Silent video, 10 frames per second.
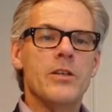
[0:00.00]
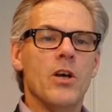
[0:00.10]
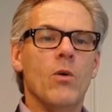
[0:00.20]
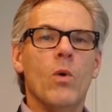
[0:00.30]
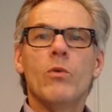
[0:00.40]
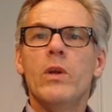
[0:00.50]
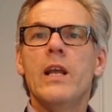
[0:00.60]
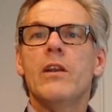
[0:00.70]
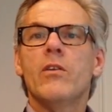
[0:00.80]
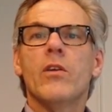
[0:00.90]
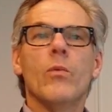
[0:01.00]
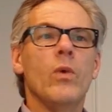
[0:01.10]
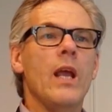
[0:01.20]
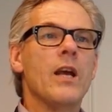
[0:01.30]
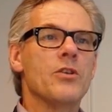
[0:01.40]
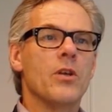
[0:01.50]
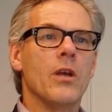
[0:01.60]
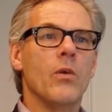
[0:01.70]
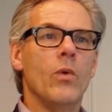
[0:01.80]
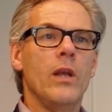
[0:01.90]
So what we did,
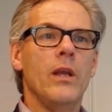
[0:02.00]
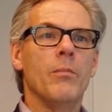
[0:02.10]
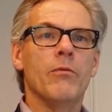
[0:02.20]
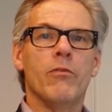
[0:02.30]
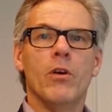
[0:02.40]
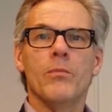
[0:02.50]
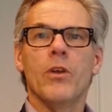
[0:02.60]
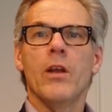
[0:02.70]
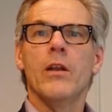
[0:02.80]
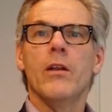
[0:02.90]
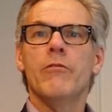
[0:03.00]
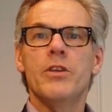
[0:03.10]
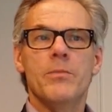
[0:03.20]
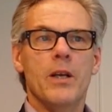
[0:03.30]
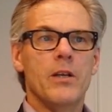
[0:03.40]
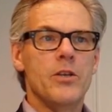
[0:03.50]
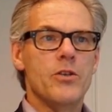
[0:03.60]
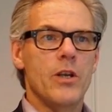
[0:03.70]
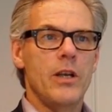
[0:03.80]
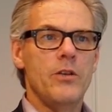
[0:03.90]
we performed a feasibility
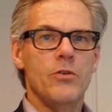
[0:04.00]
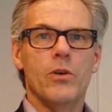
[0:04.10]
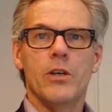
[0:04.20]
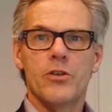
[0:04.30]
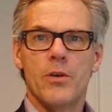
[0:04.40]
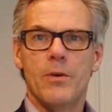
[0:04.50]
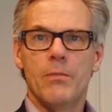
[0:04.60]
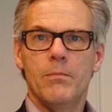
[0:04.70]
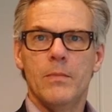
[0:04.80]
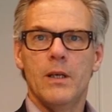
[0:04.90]
study during the summer,